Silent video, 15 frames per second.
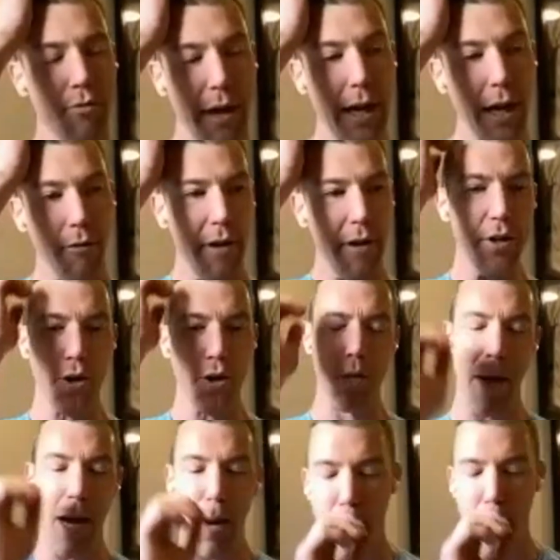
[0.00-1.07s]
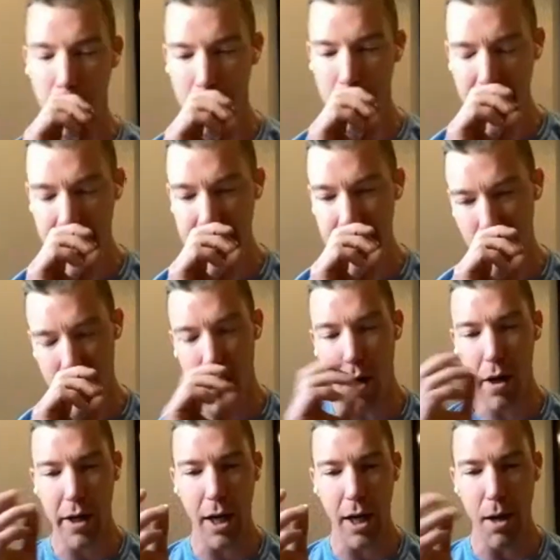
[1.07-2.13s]
was reading a research paper and they were
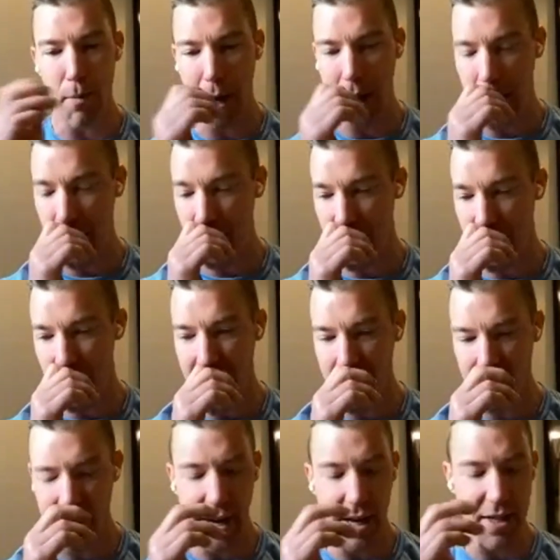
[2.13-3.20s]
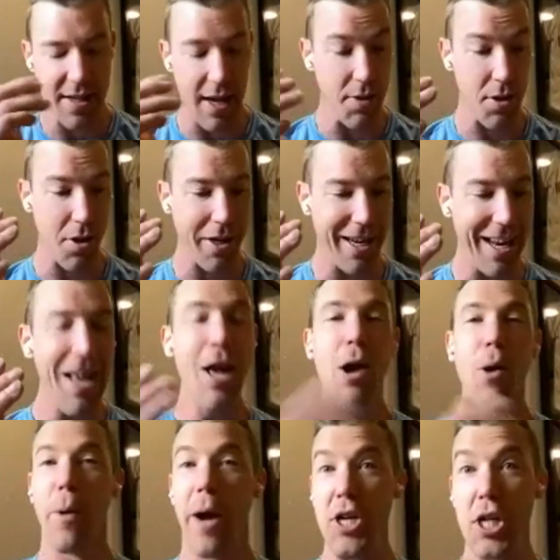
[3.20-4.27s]
talking about diuretics. I was looking,
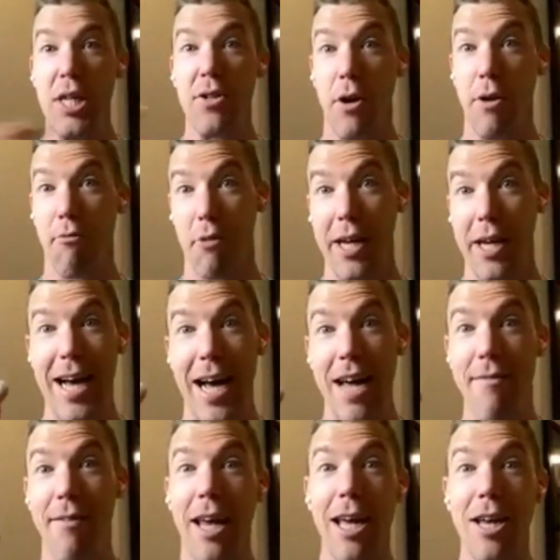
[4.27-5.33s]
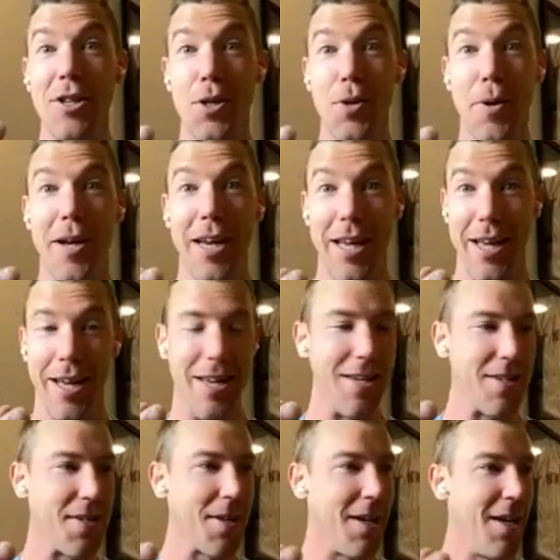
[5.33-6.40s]
where I actually started really diving into it
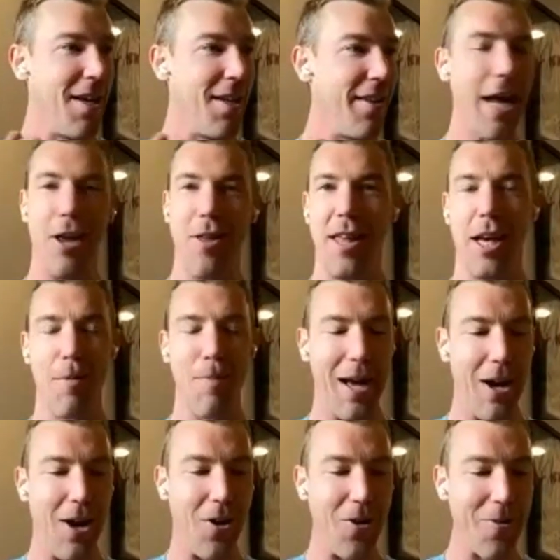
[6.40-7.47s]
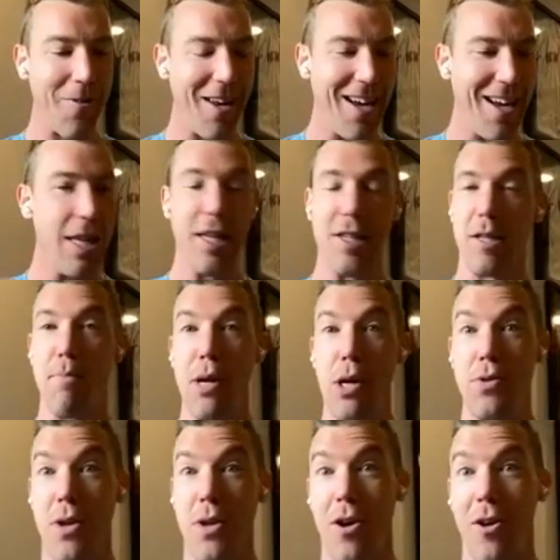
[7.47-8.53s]
is, okay, you see this
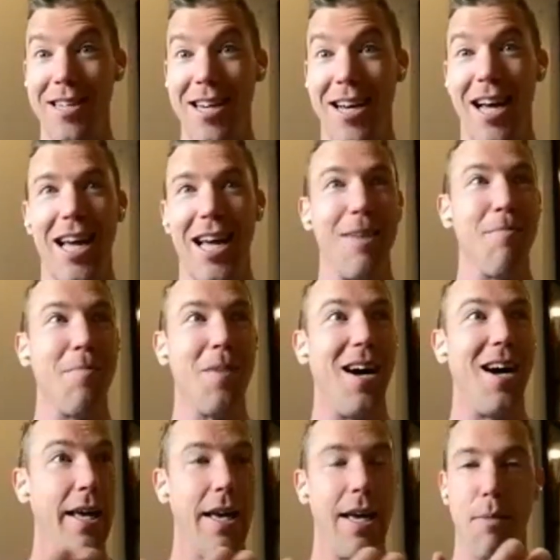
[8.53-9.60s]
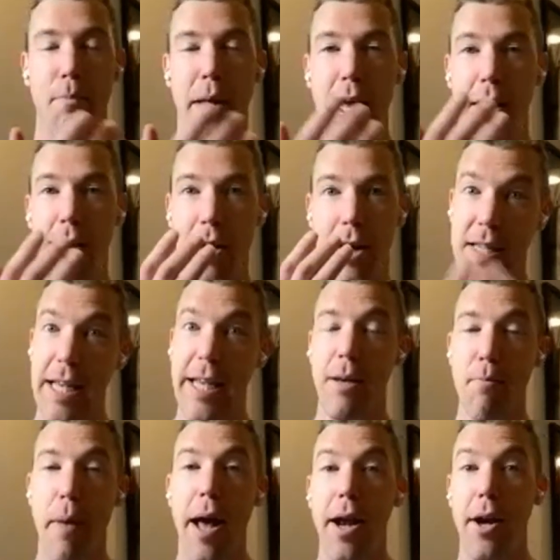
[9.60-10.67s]
abused all the time, and be it
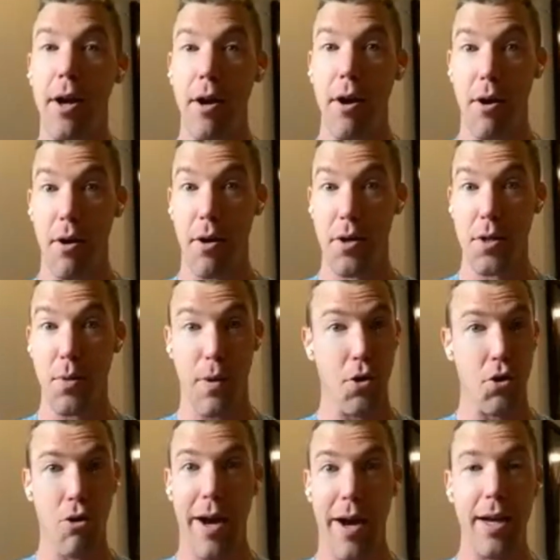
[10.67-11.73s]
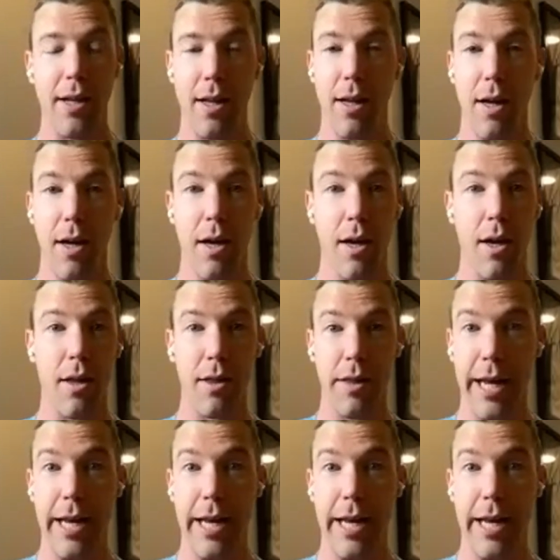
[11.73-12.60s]
physique competitors when they're trying to